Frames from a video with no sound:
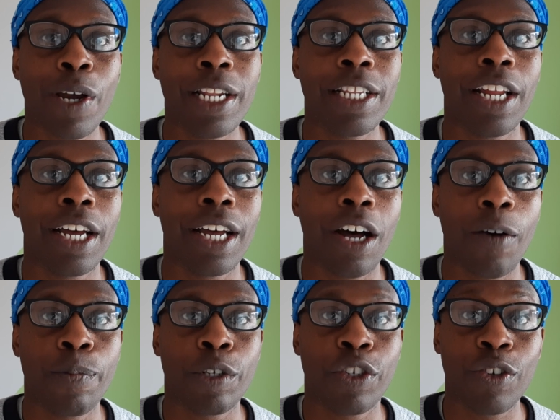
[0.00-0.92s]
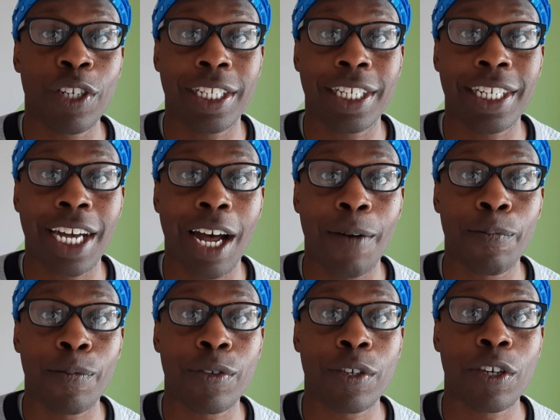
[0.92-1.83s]
when the opportunity
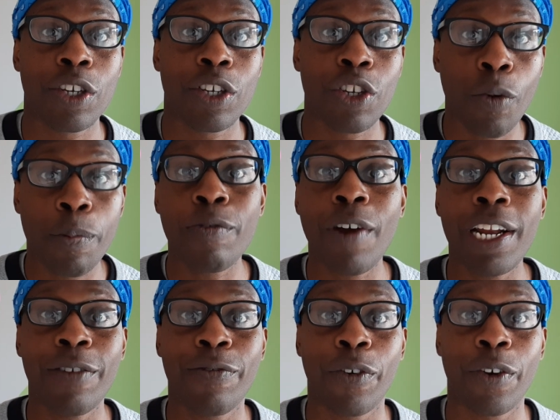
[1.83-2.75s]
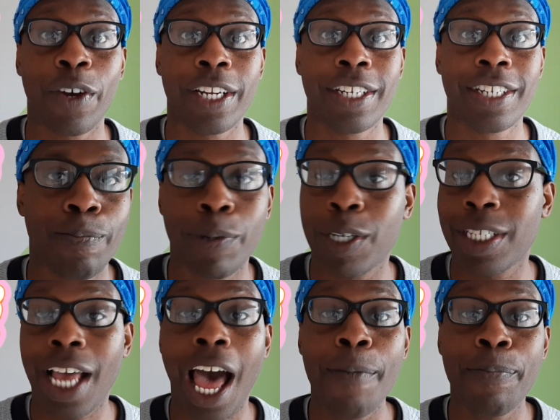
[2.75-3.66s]
comes, you'll be ready for it, because
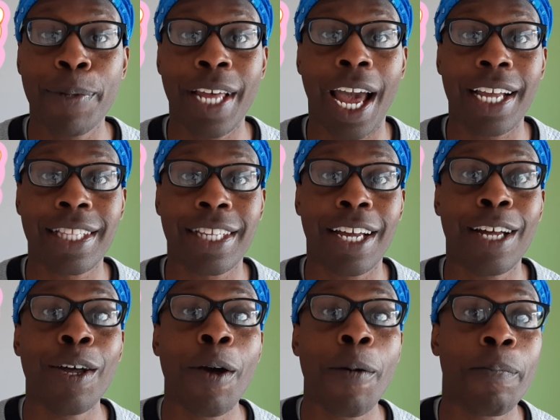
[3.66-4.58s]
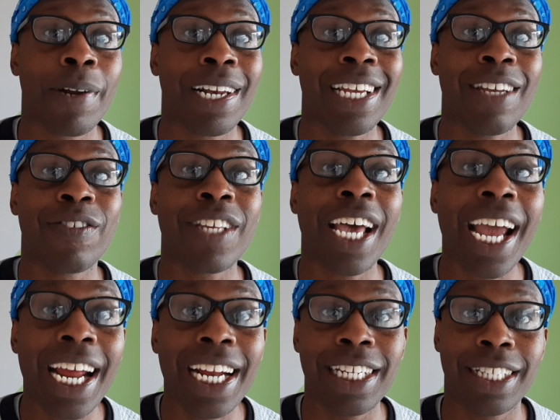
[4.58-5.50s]
a happy actor believes
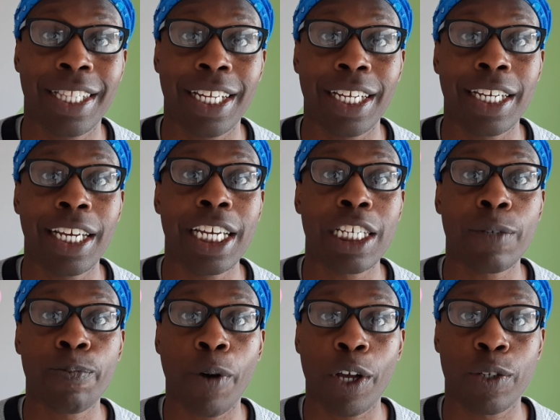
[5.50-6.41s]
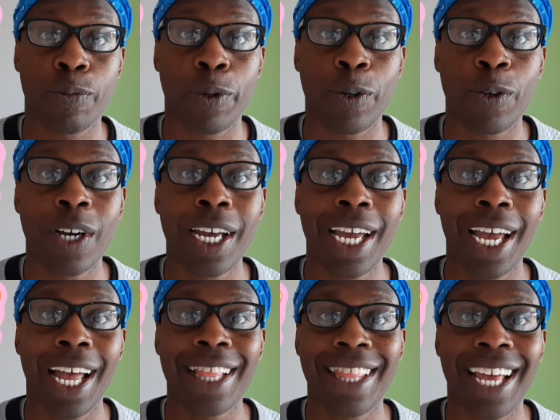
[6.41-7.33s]
anything is possible
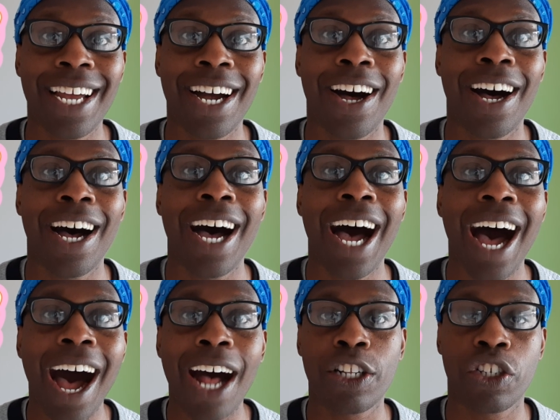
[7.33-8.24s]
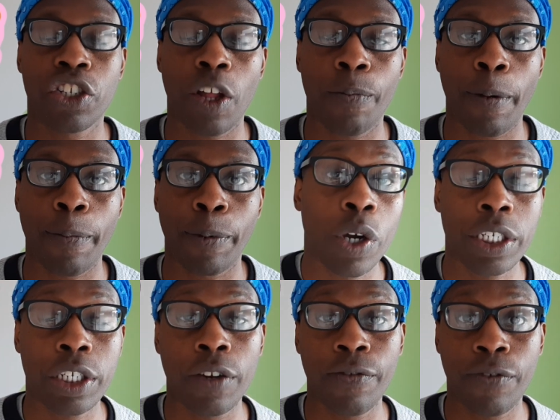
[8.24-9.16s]
and they are unstoppable.
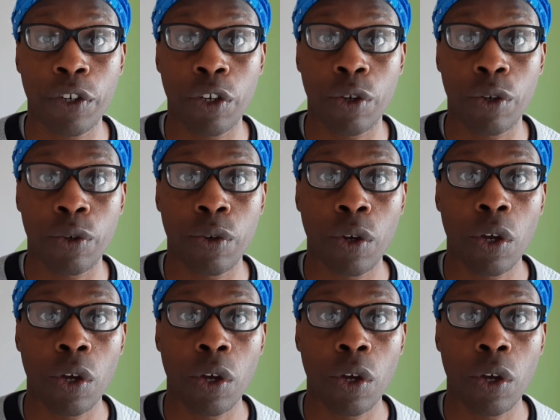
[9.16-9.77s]
Question for you,